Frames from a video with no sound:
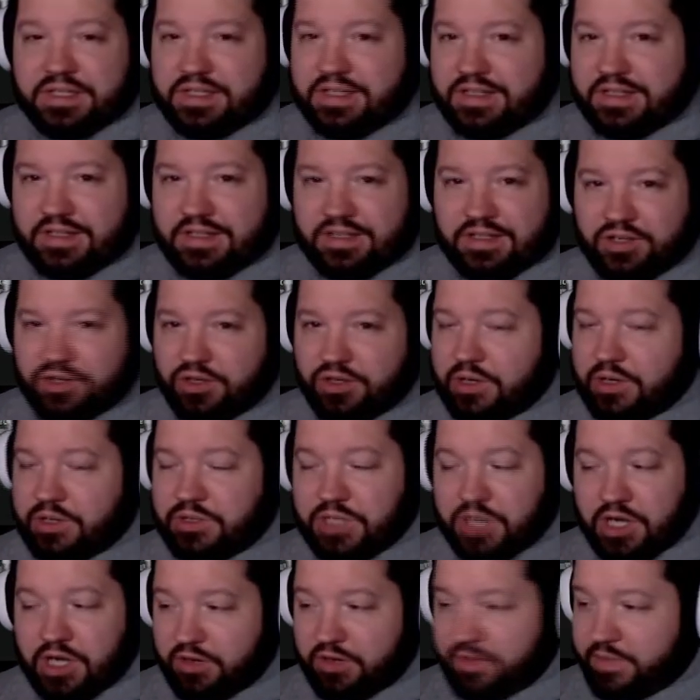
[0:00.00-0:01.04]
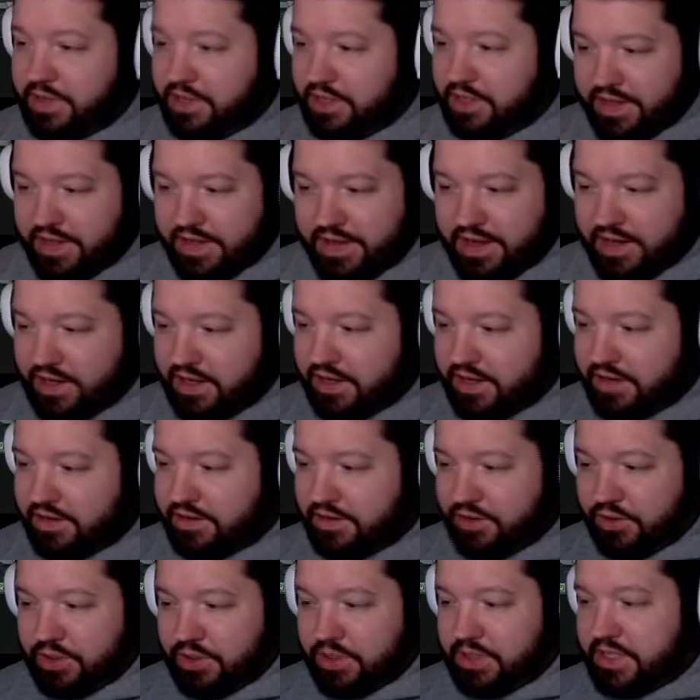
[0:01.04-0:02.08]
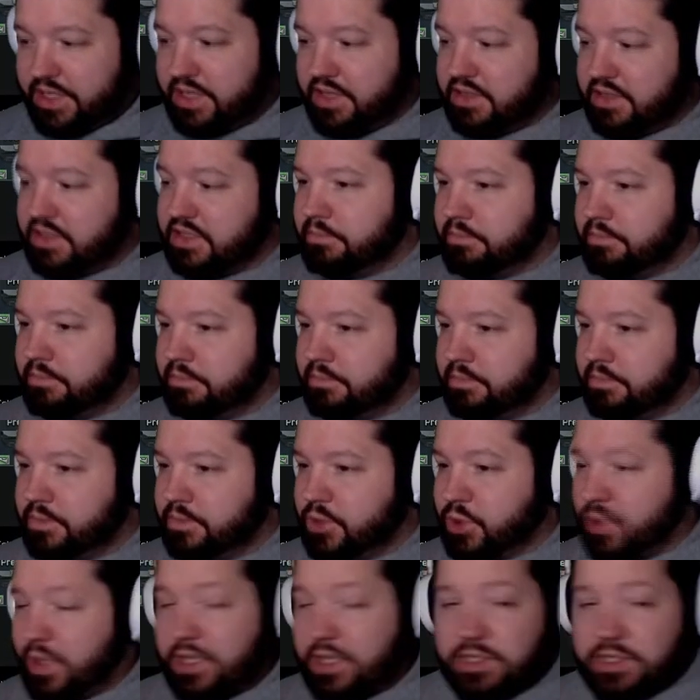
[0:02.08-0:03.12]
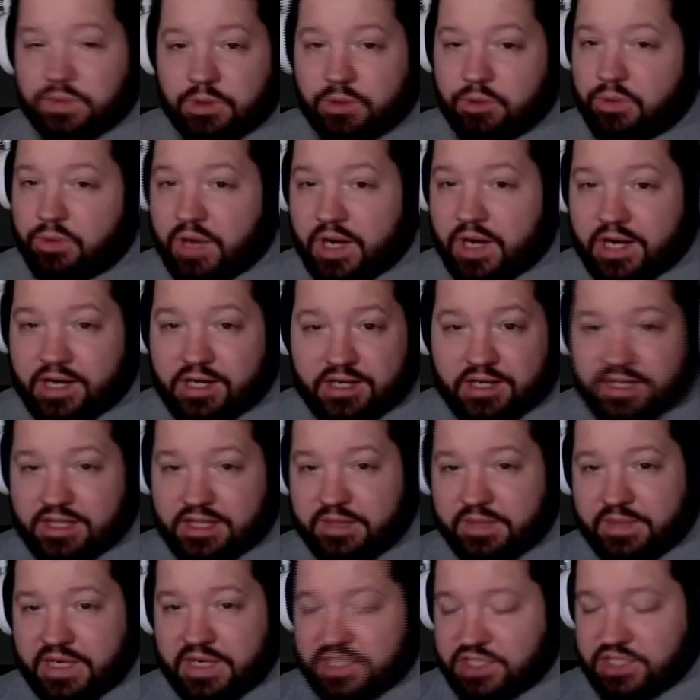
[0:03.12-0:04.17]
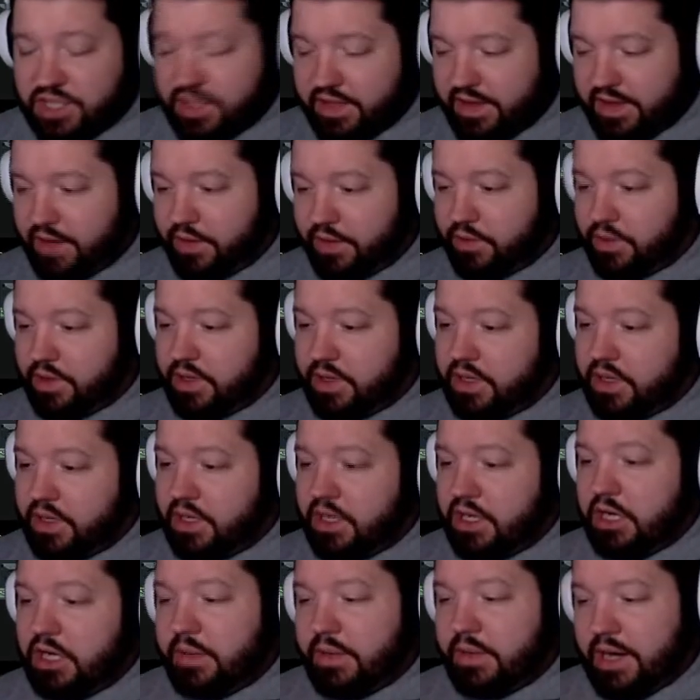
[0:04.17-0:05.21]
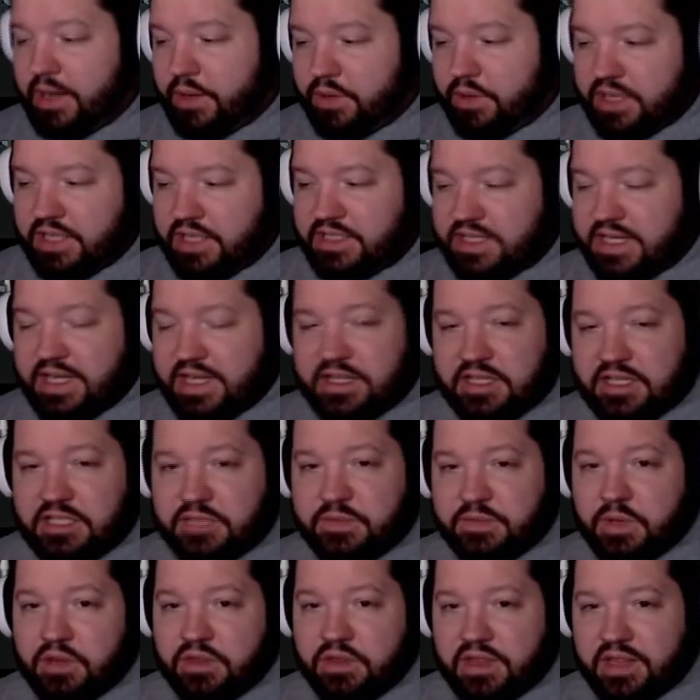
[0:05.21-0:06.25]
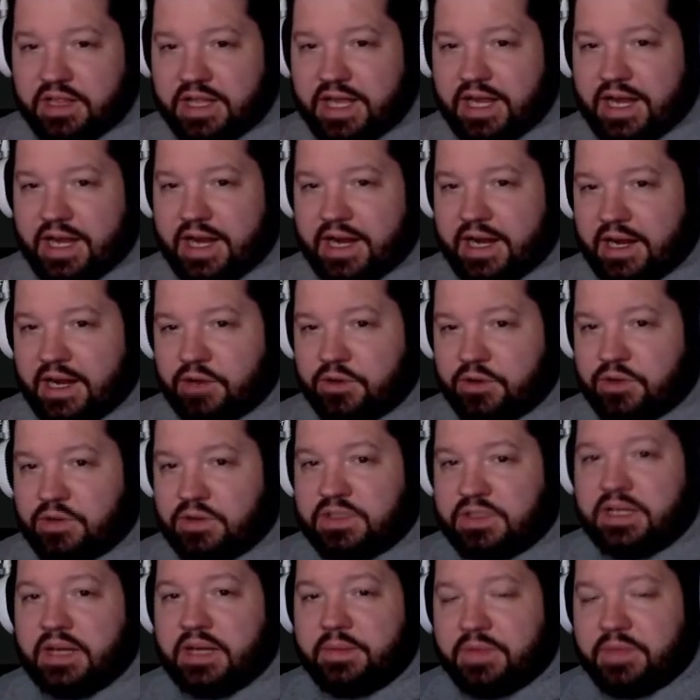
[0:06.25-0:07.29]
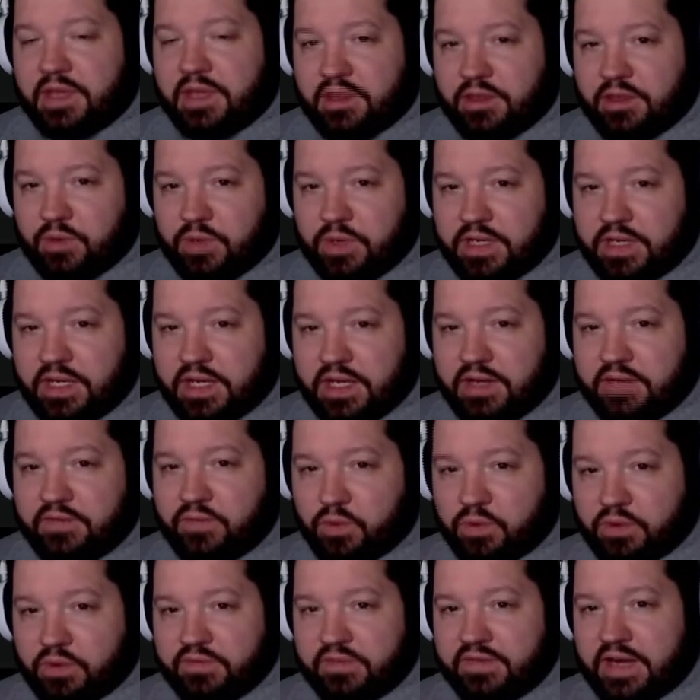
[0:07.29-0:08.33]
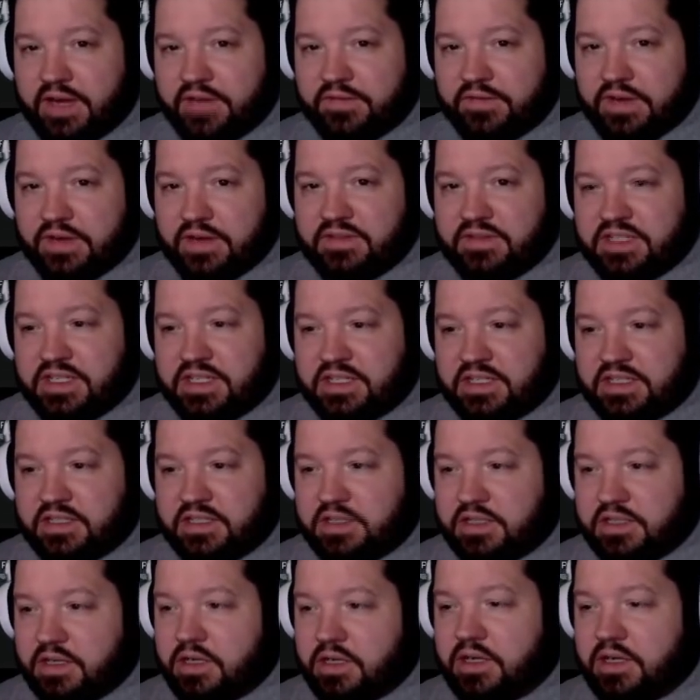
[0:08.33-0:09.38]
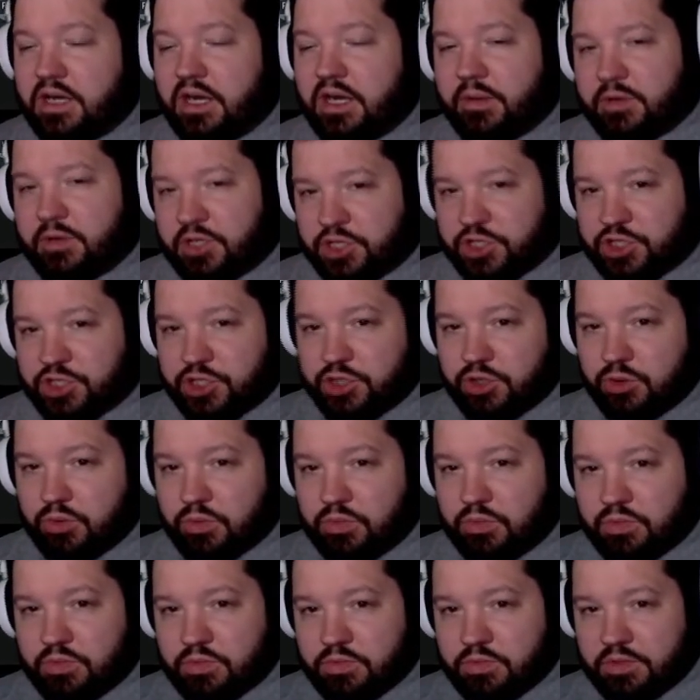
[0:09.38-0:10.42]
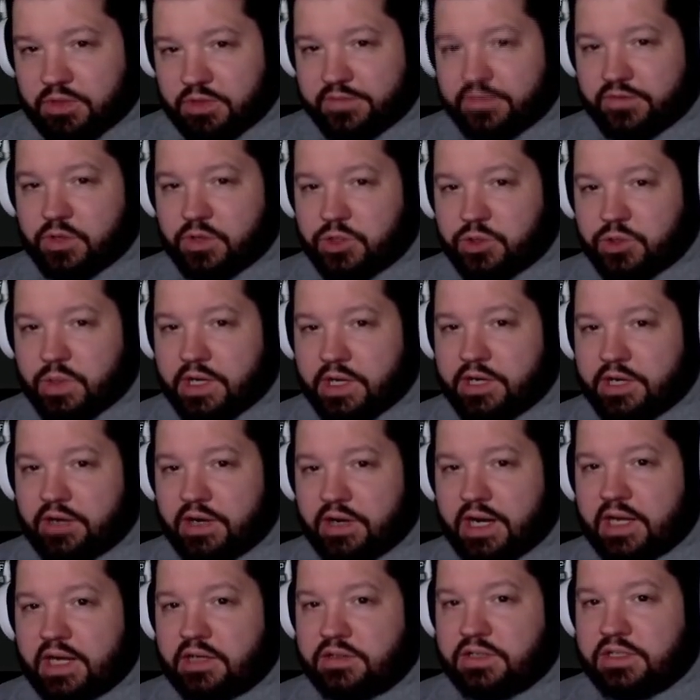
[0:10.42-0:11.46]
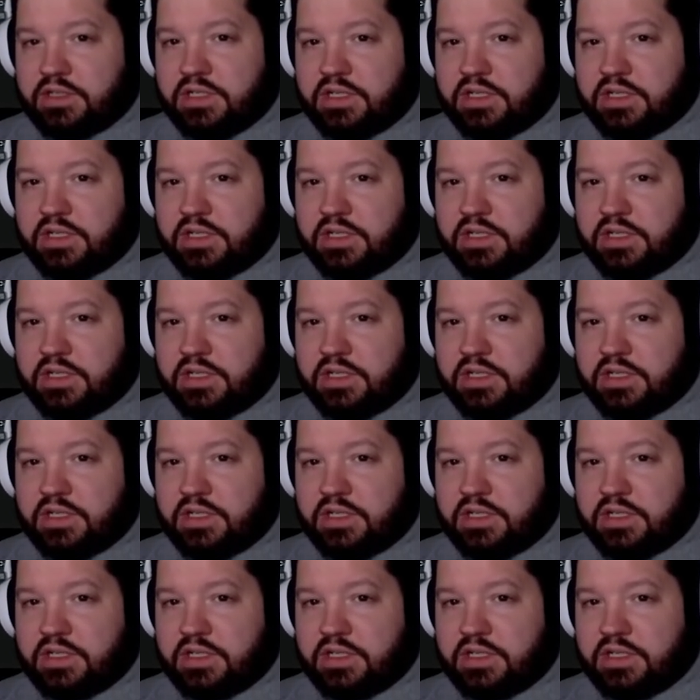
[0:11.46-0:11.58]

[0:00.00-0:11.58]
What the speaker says: ergo's hard to build on that gun. It really is. So I just went with what I could get the best on that one. But now we're going to take these both into the hideout and do the same thing that we did for the 5.56s. I'm going to shoot the full 20 rounds,